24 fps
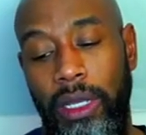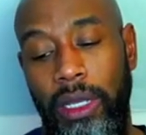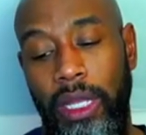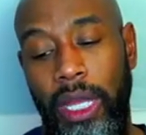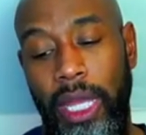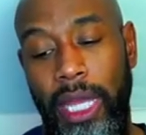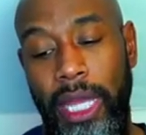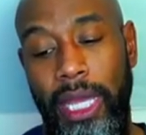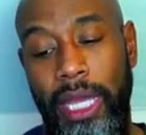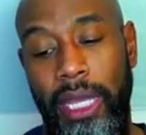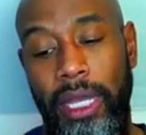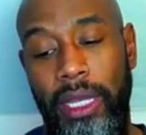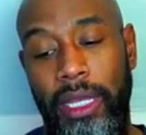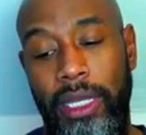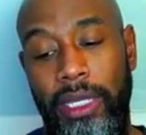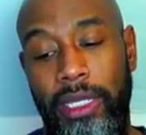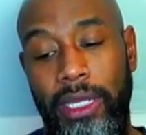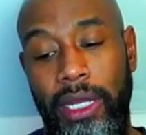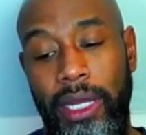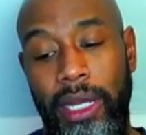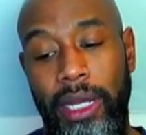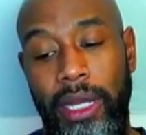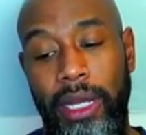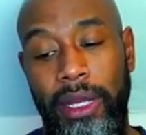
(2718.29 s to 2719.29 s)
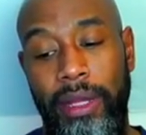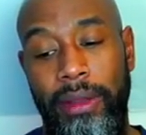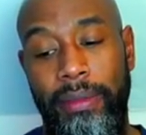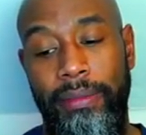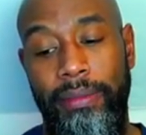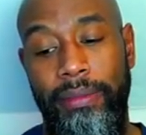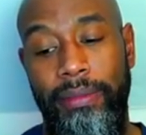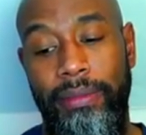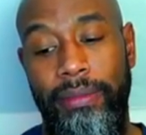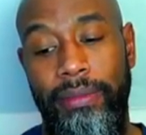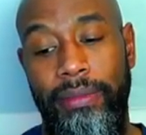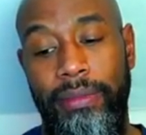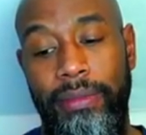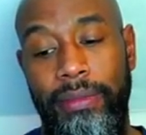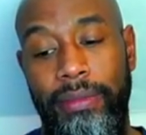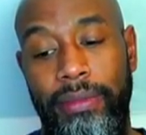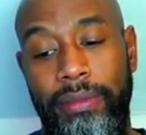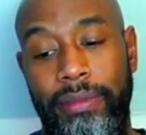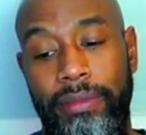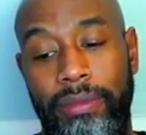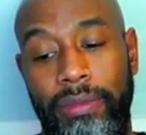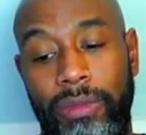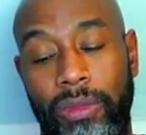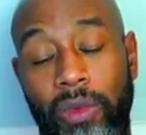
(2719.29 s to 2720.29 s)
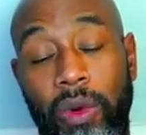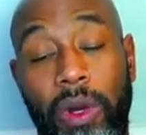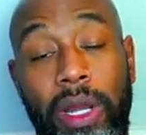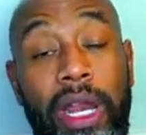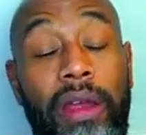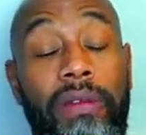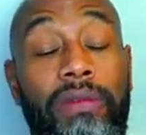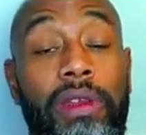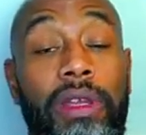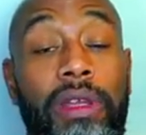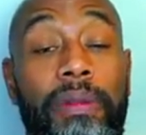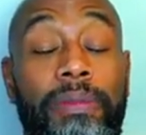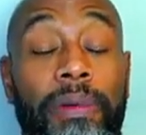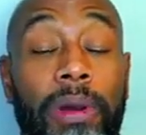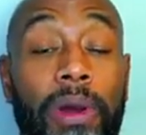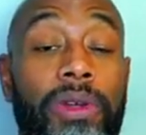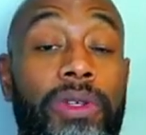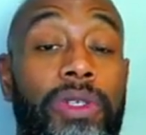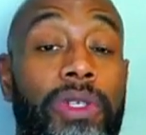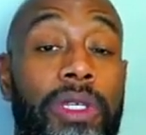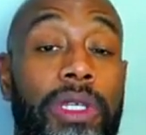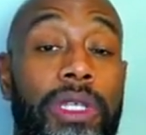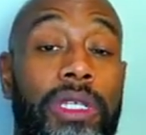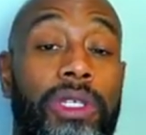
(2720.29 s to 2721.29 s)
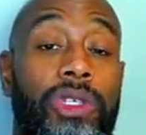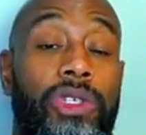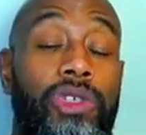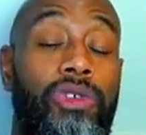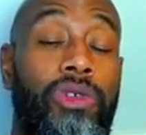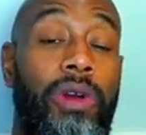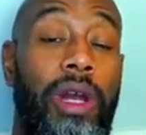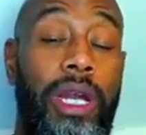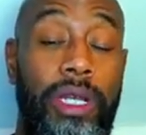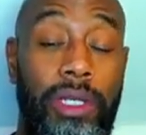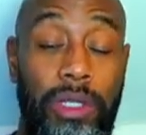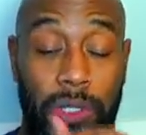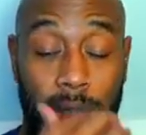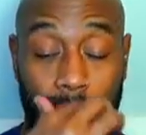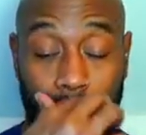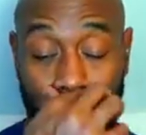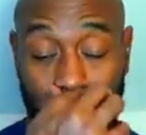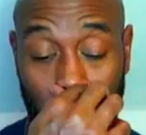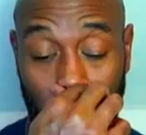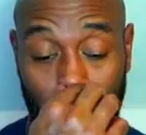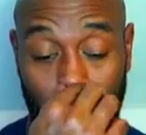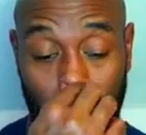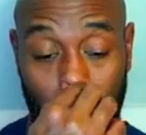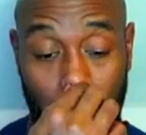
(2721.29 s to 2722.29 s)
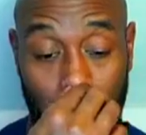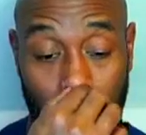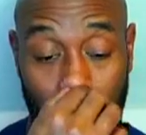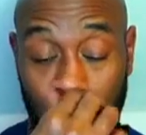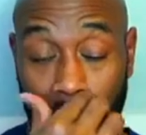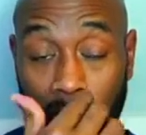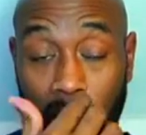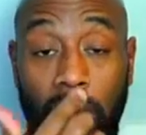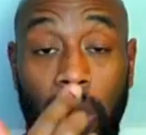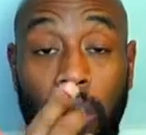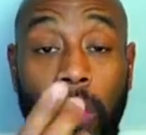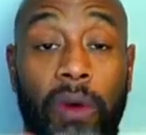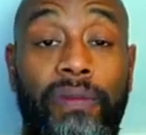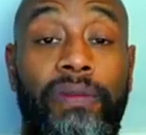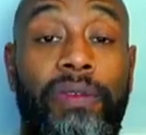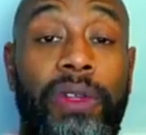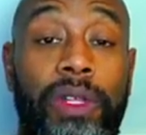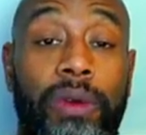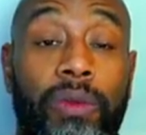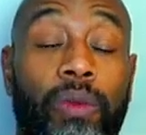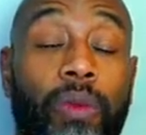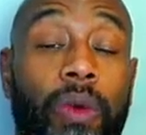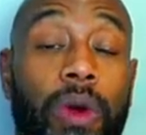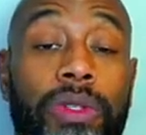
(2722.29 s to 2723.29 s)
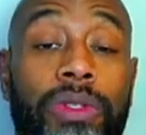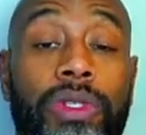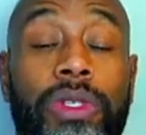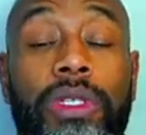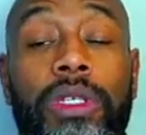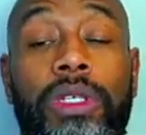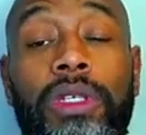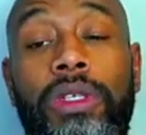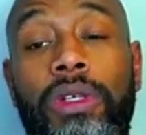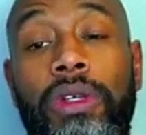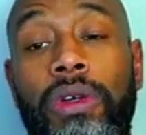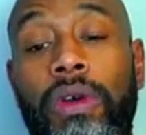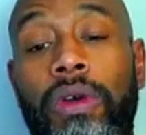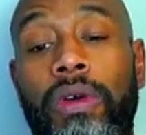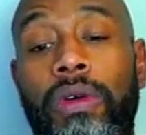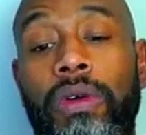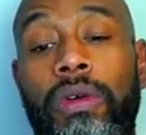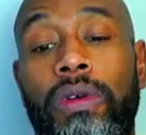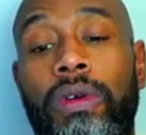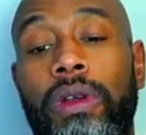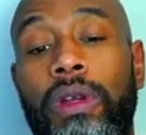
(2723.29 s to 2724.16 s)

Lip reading: And what every person is trying to, or hopefully wants to do,